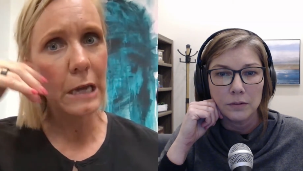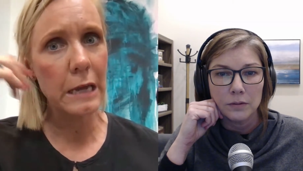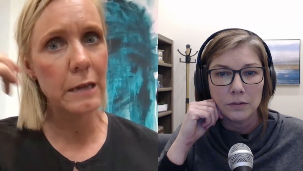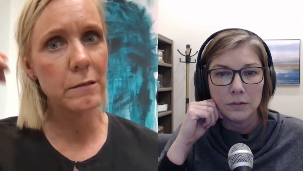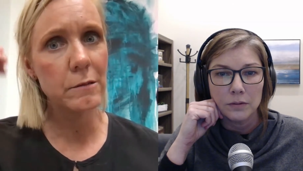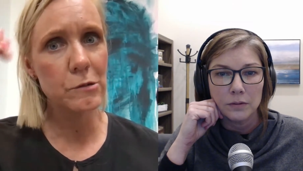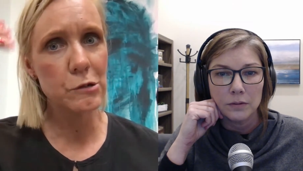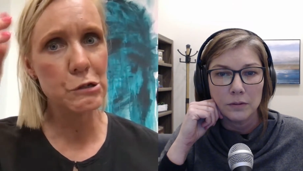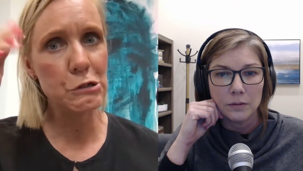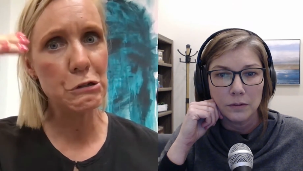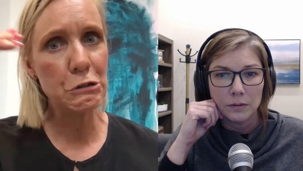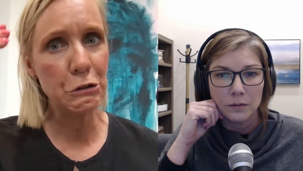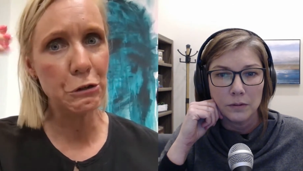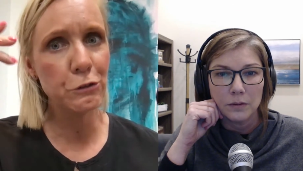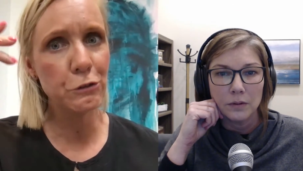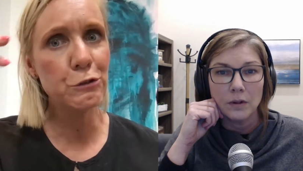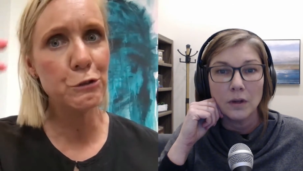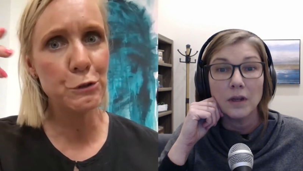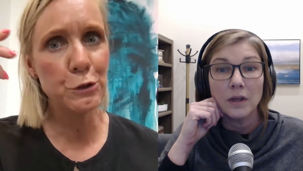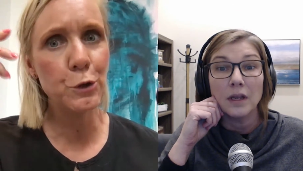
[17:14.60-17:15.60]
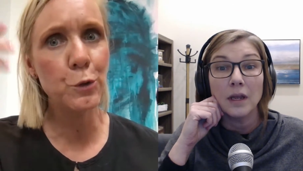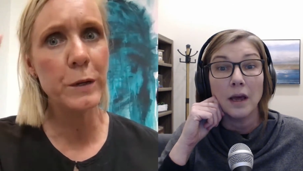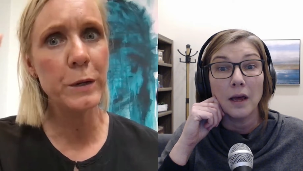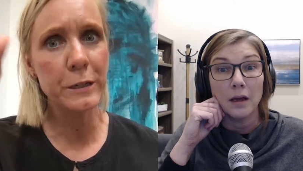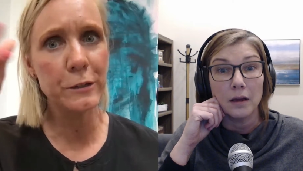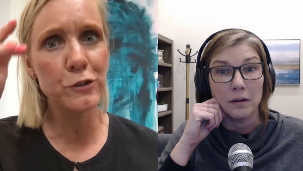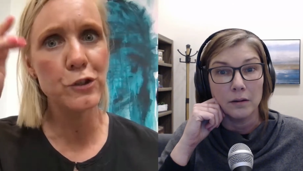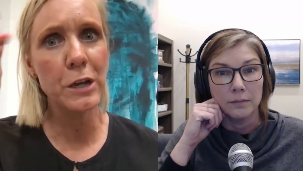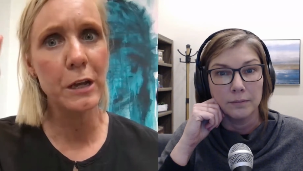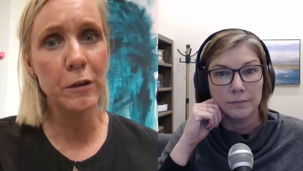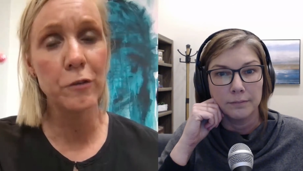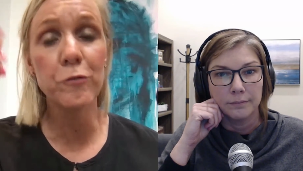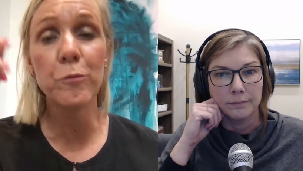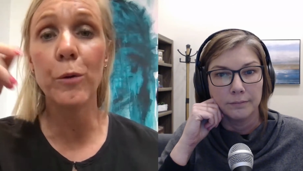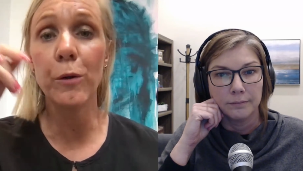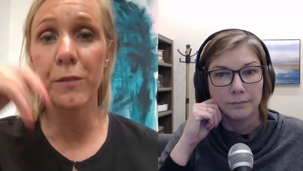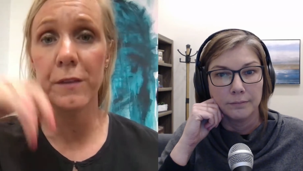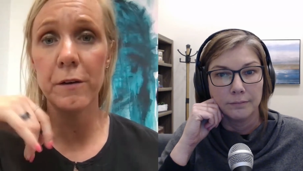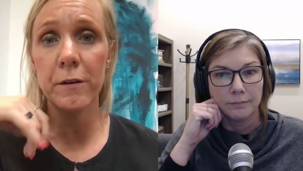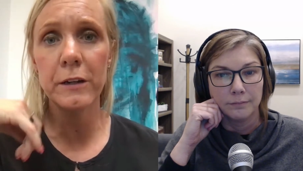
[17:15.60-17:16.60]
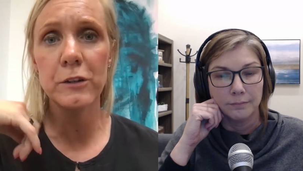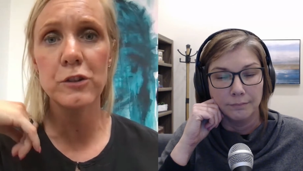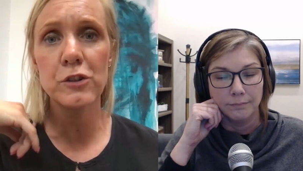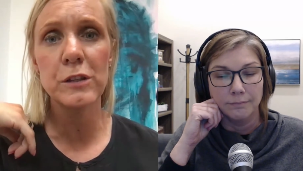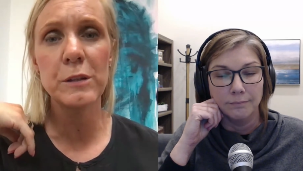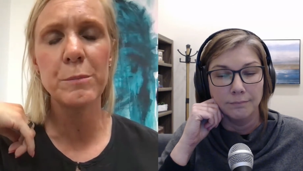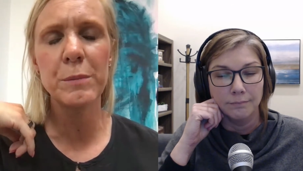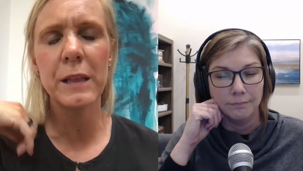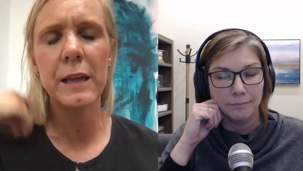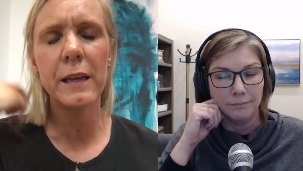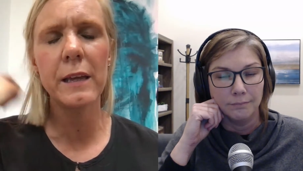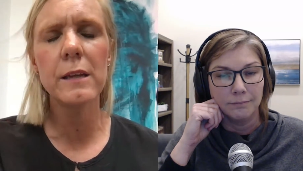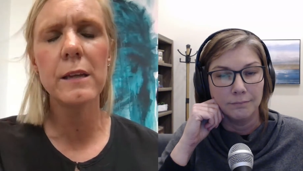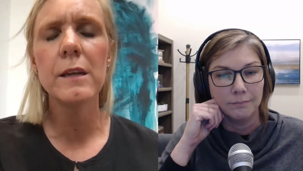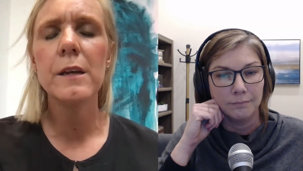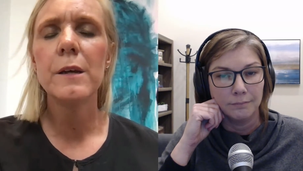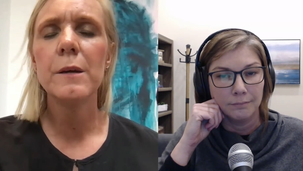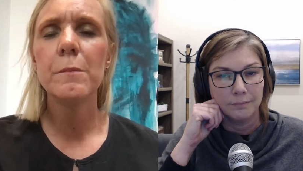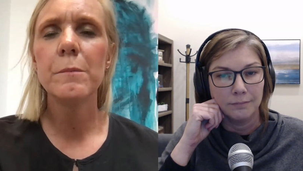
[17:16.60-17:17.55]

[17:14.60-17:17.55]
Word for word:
Speaker 1: can you know do the quick check of what they're actually playing.